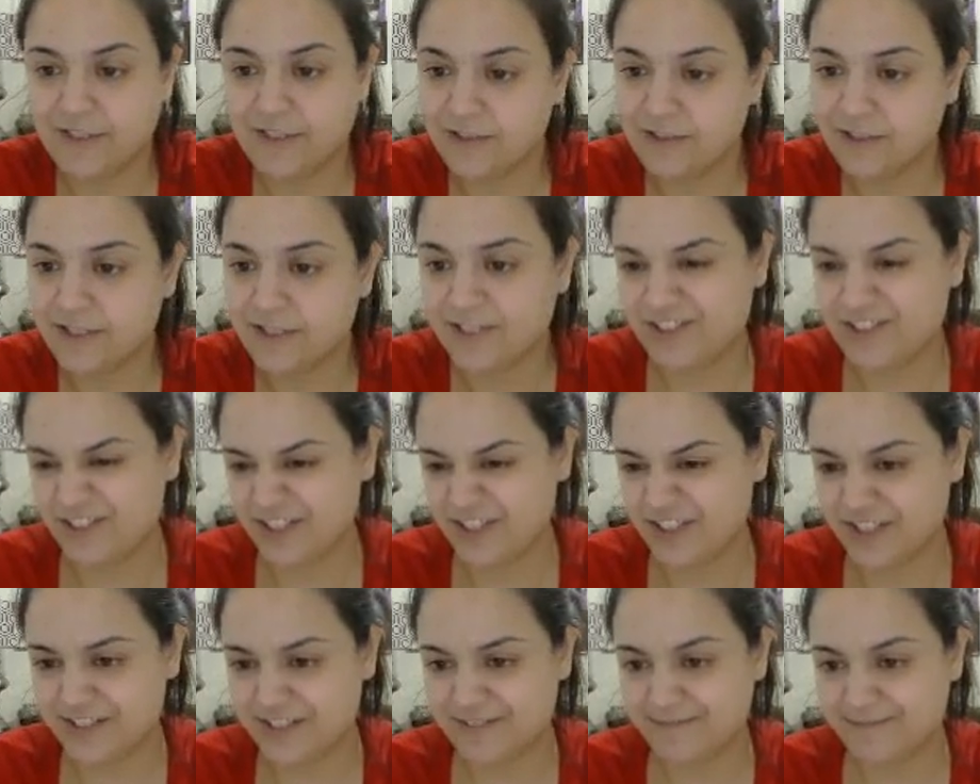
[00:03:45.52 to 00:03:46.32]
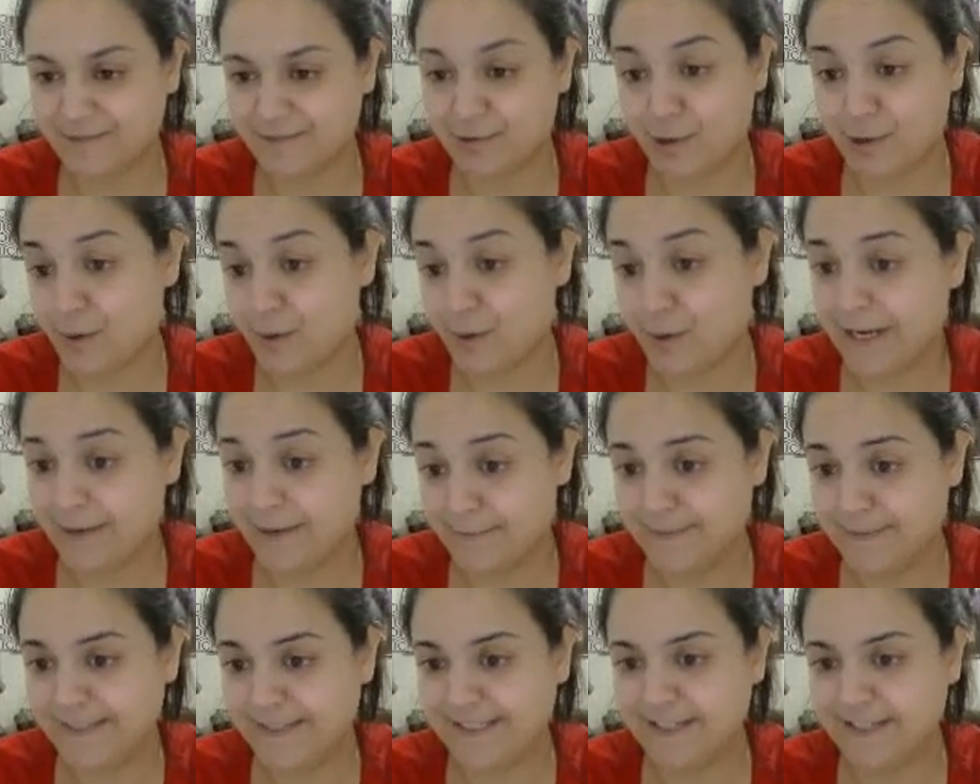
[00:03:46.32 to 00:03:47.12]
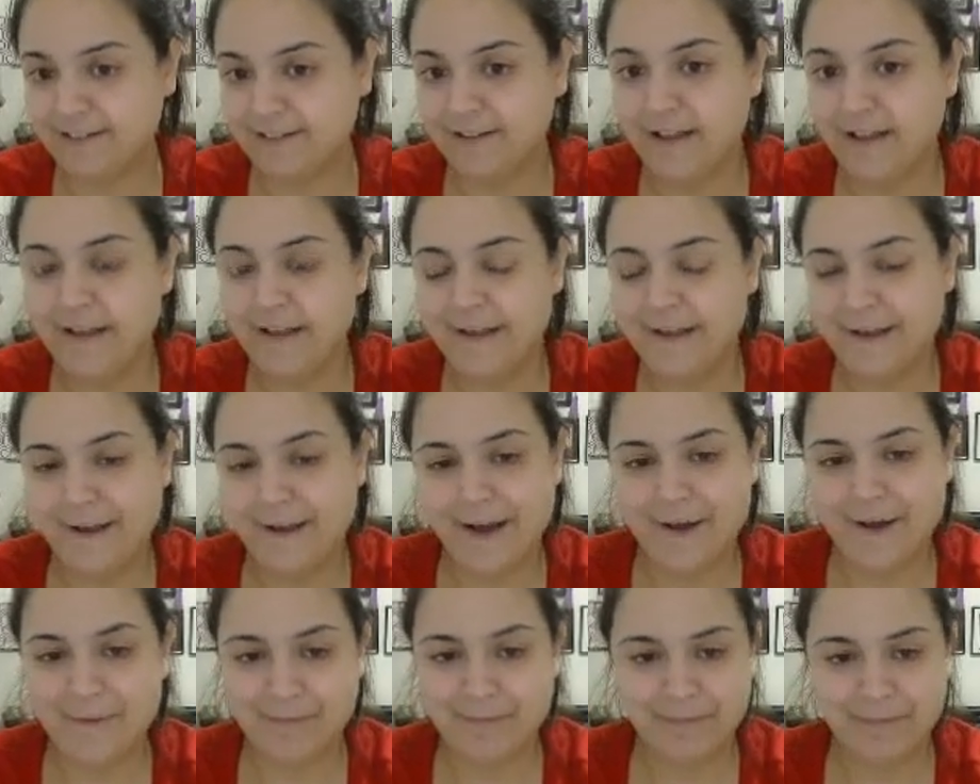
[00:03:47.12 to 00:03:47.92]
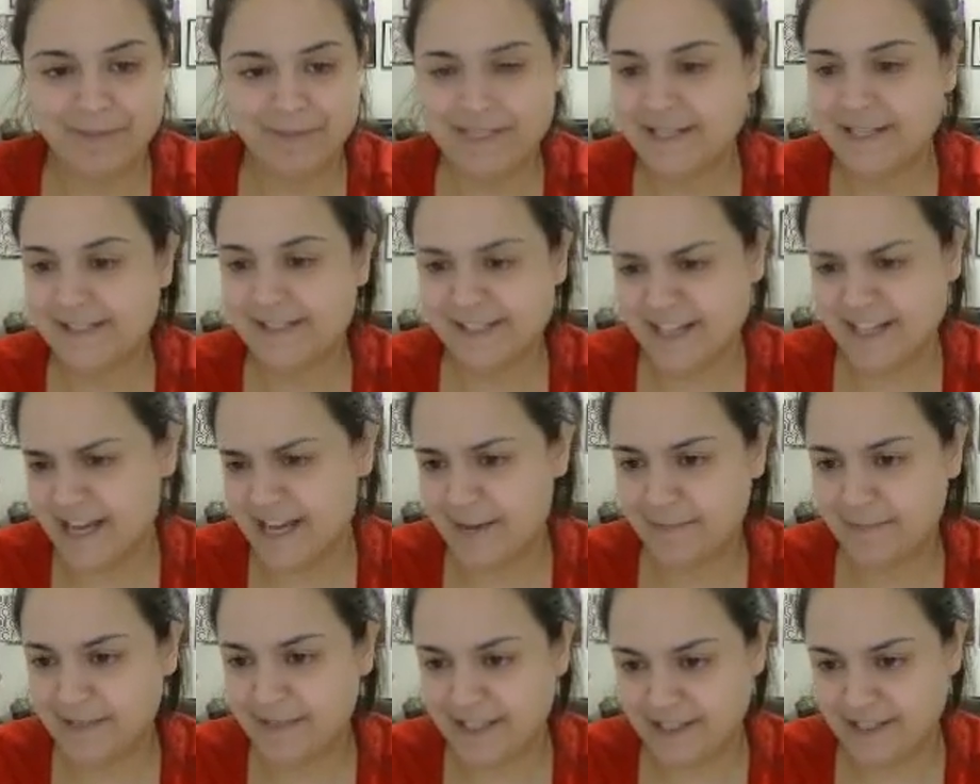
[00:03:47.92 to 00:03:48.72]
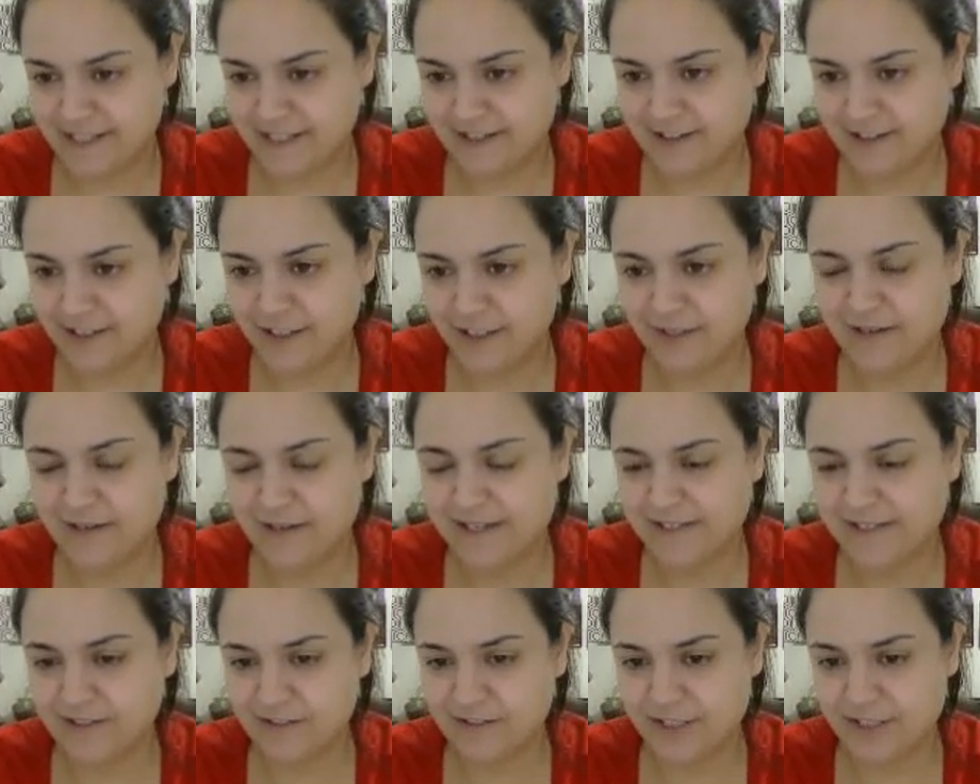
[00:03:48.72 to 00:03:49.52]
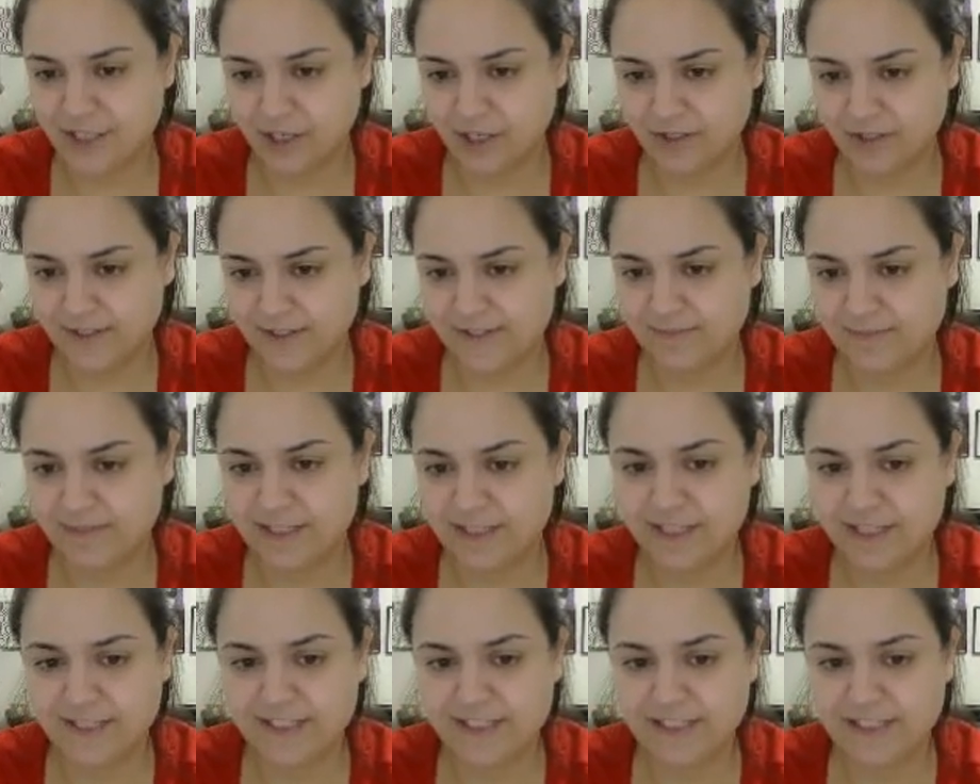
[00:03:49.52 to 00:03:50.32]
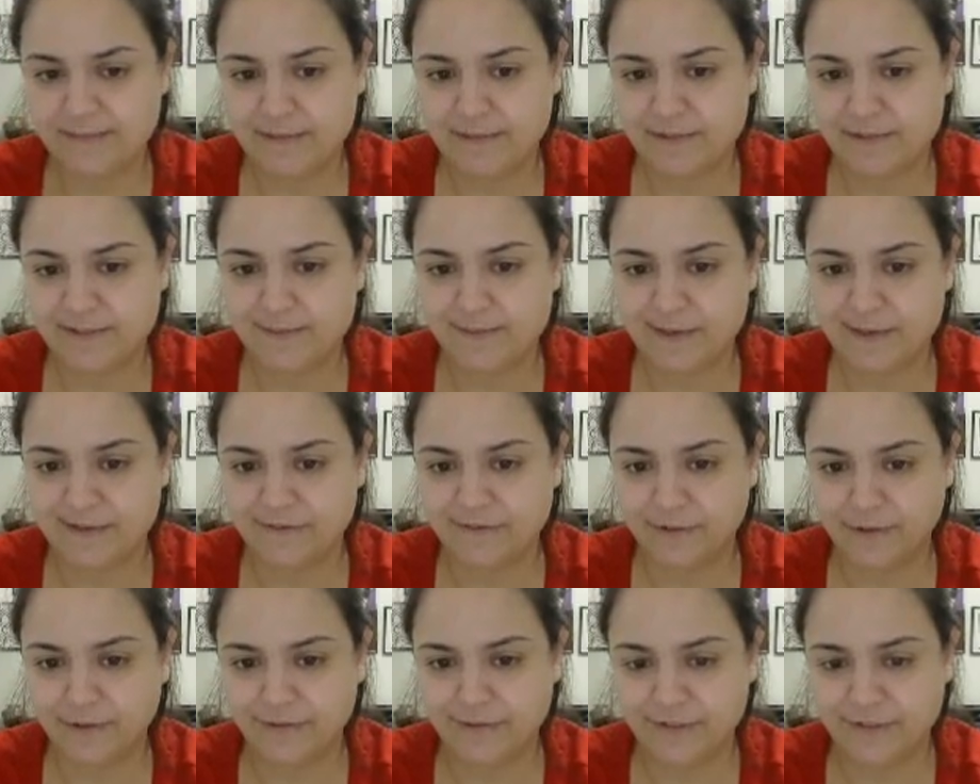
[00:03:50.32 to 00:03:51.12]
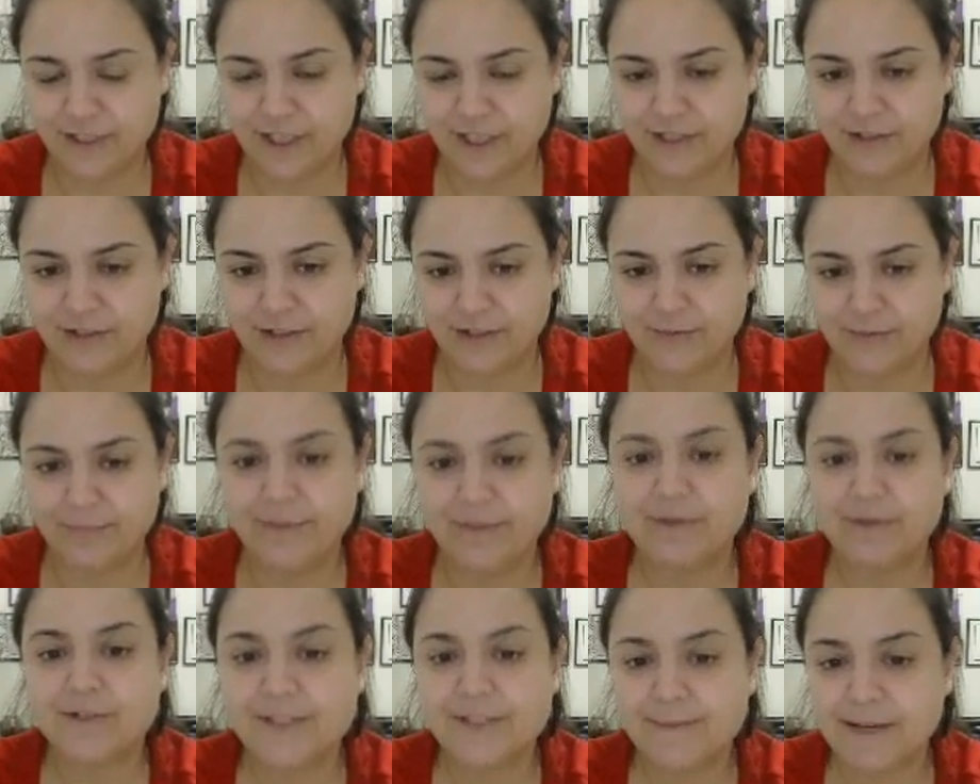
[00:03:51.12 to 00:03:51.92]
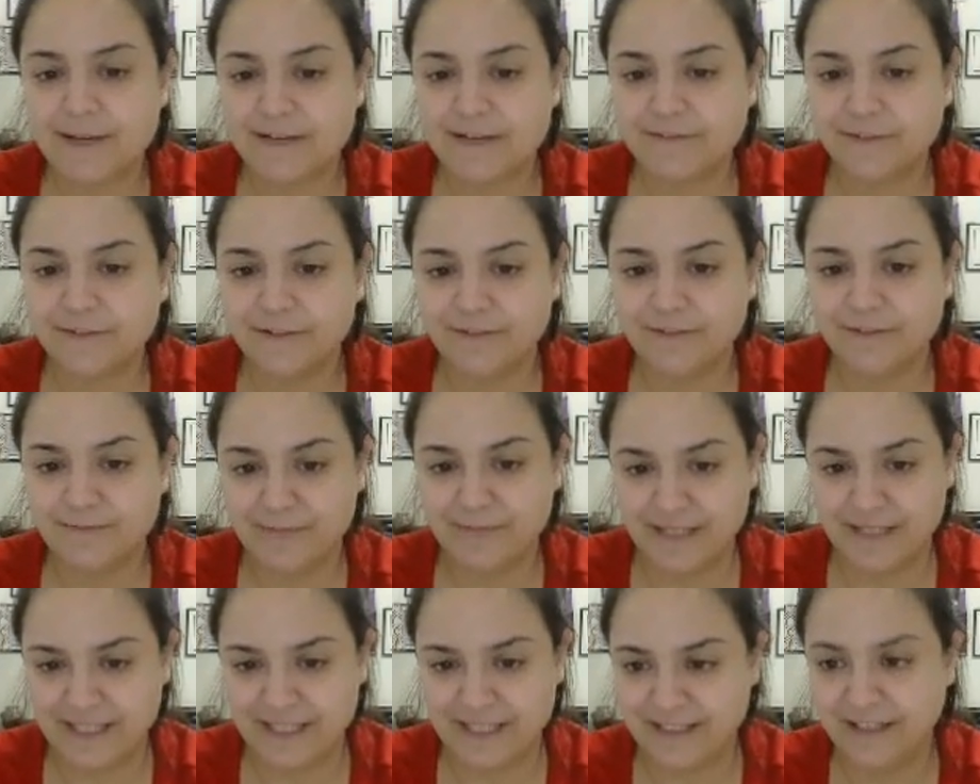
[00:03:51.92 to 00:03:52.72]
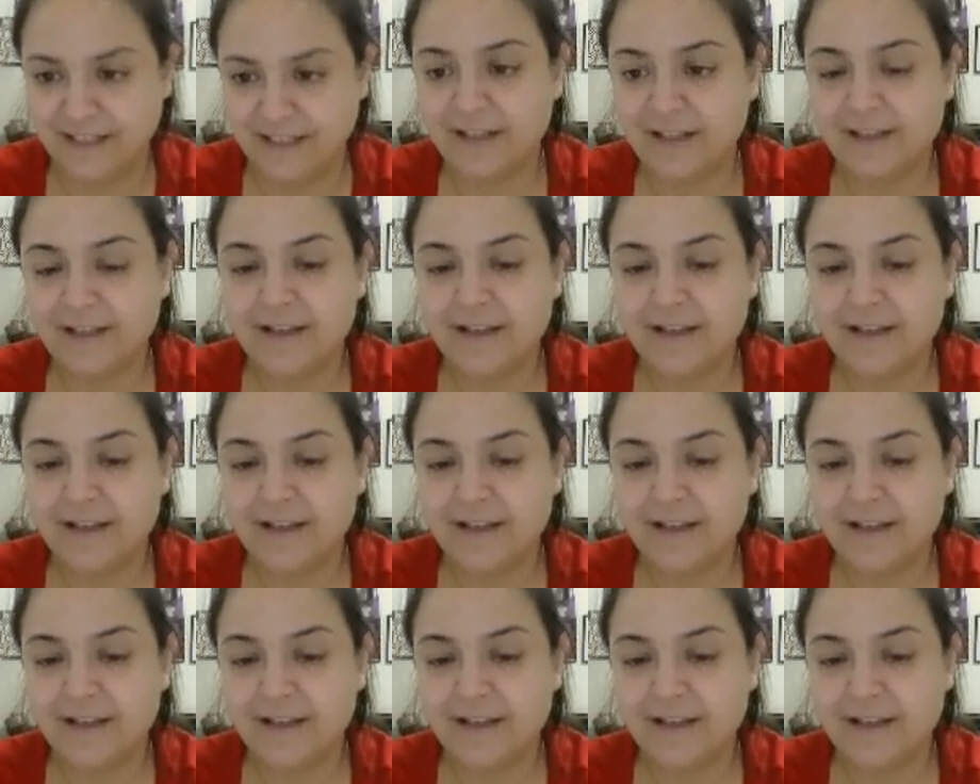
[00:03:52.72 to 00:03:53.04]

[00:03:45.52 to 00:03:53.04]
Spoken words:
too, because you're just growing up still. But that's not happening here. You guys are adults. We just need to be respectful of each other. Be respectful of me.